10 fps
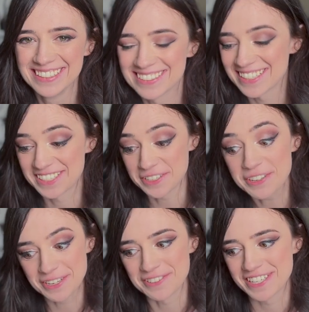It's like, do
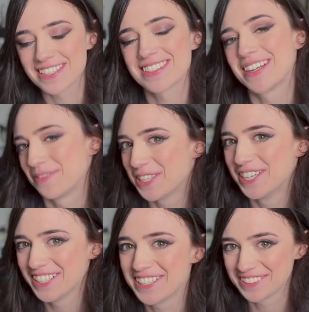you, Jason? I'm
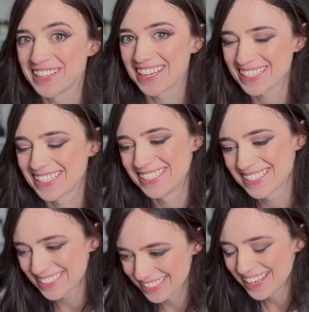sure you like
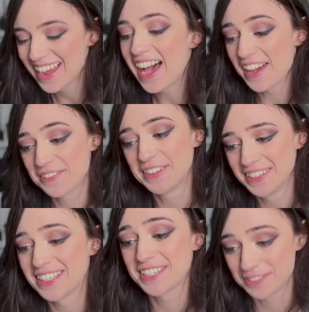it. I
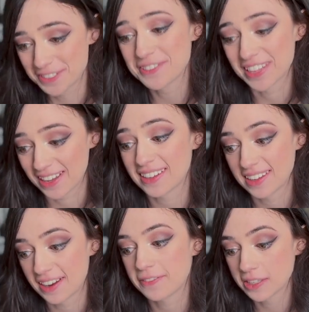feel like you do like
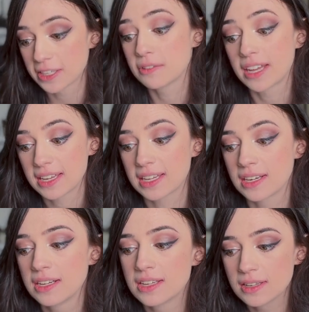it. I feel like you like
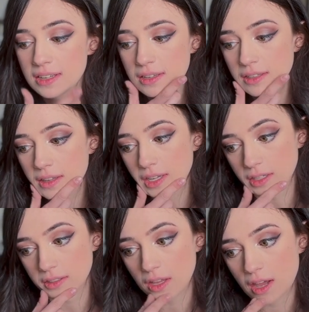it. Like
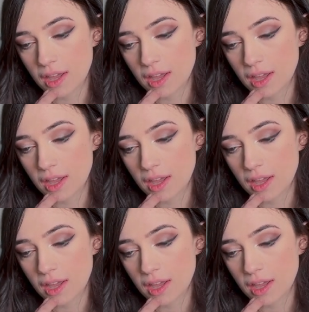it a lot.